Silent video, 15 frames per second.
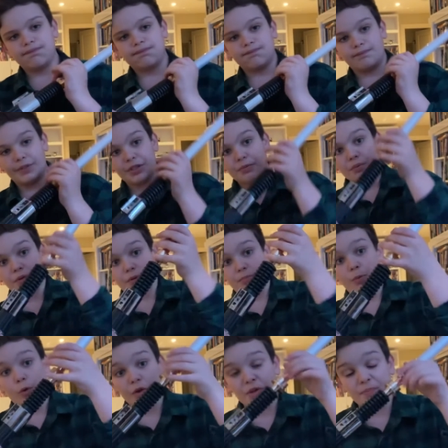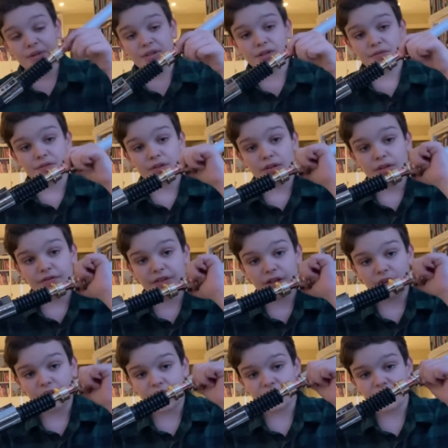this was more expensive than the Vader
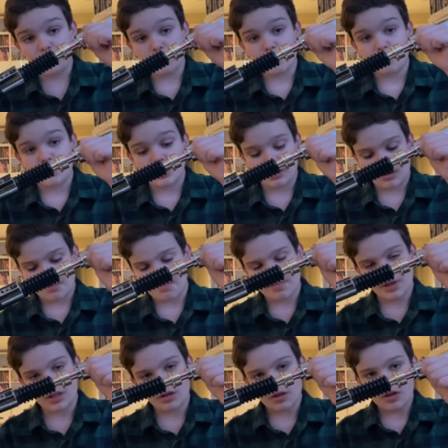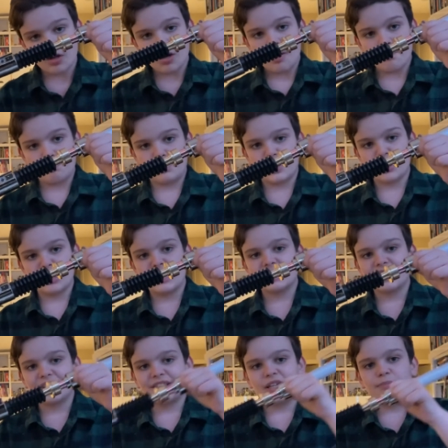lightsaber by a bit, but at
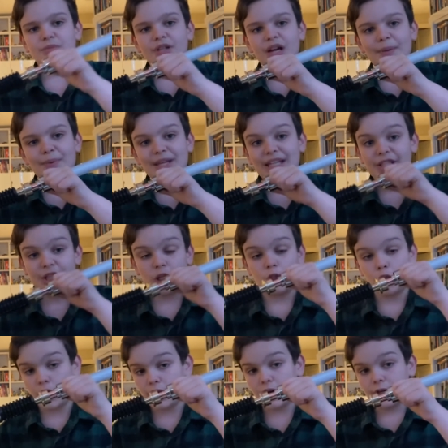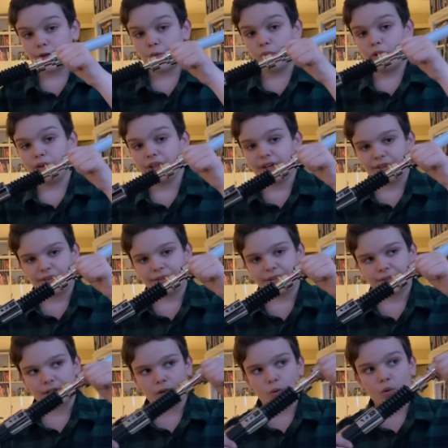the same time, it is a lot higher quality, and I think
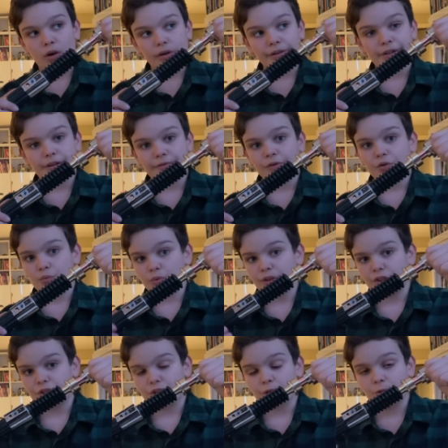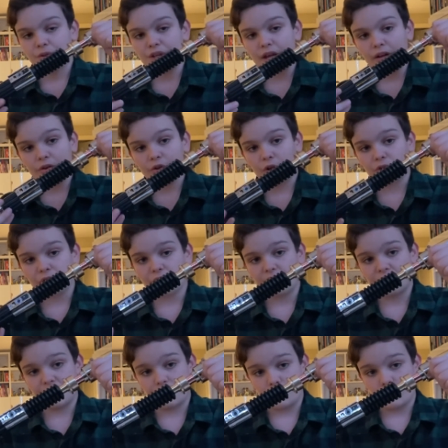that quality difference really shows, and it's also because
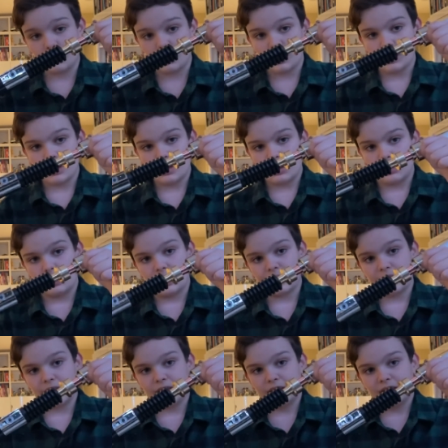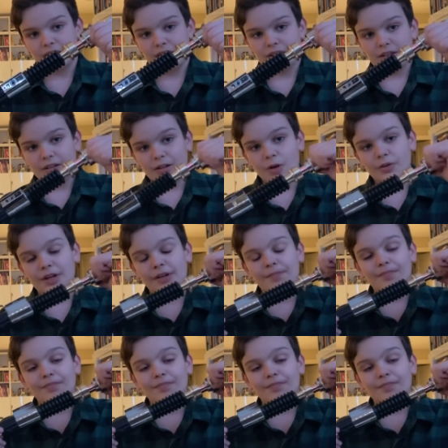these are, like, okay,